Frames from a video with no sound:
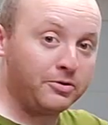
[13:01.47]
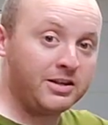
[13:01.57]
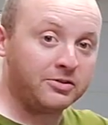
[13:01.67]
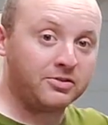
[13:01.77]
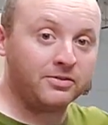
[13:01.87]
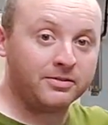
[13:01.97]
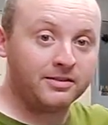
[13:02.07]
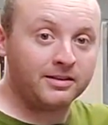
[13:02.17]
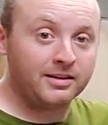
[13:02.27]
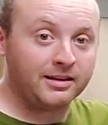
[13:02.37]
If I can build
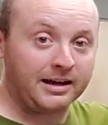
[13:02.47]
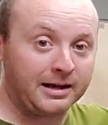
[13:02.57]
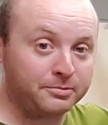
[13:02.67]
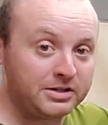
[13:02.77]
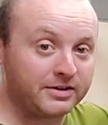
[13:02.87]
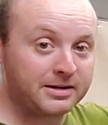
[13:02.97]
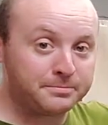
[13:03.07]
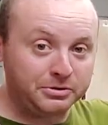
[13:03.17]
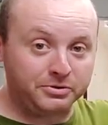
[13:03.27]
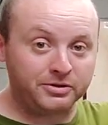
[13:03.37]
this, I
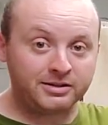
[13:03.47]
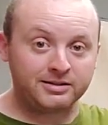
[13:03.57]
believe I can